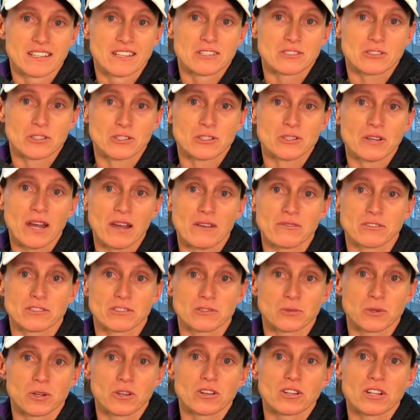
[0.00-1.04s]
So you have
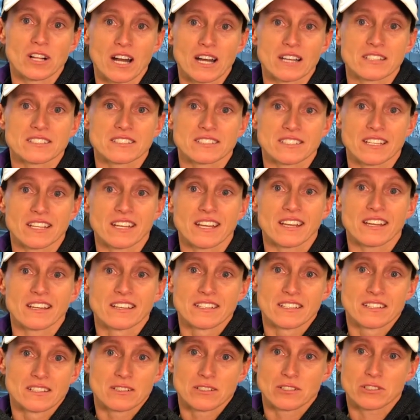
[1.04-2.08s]
this world-class city
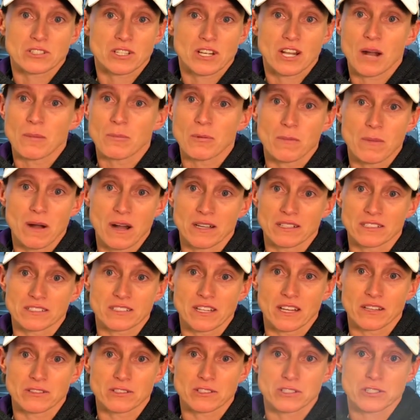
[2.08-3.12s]
just a couple miles
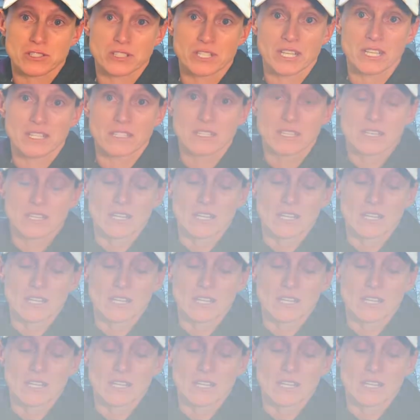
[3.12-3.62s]
down the street,